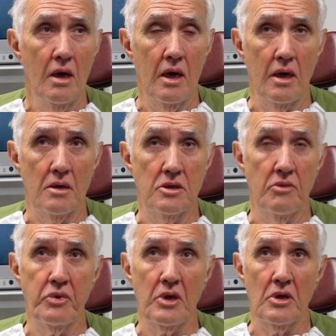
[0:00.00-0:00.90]
And
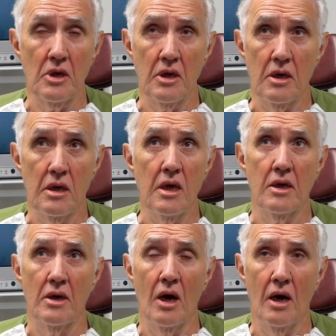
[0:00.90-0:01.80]
typically he
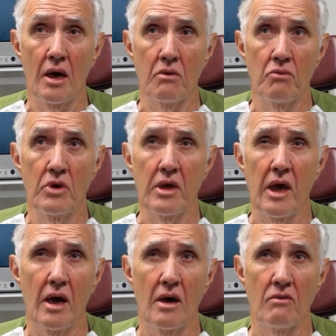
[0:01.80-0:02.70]
and I would
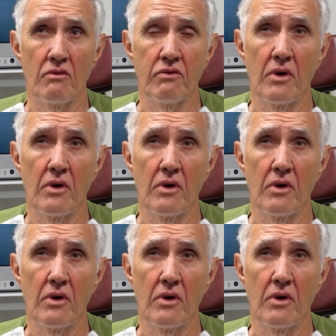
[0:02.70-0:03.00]
have